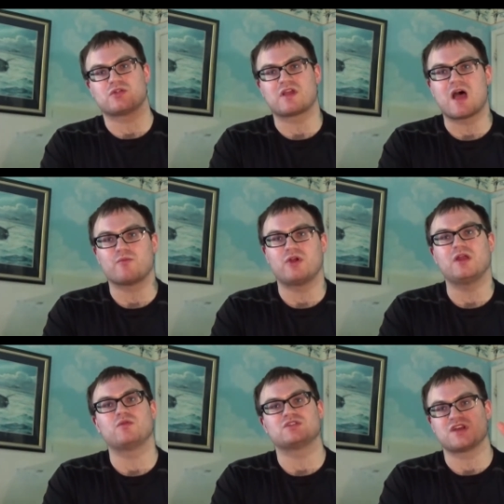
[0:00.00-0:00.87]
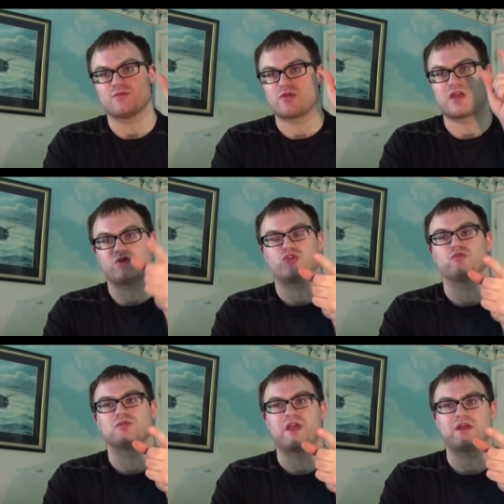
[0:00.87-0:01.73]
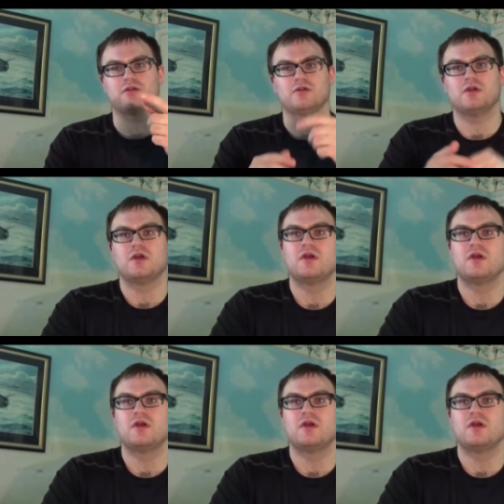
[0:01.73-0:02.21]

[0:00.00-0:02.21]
of Tom Brady, which I will get to later.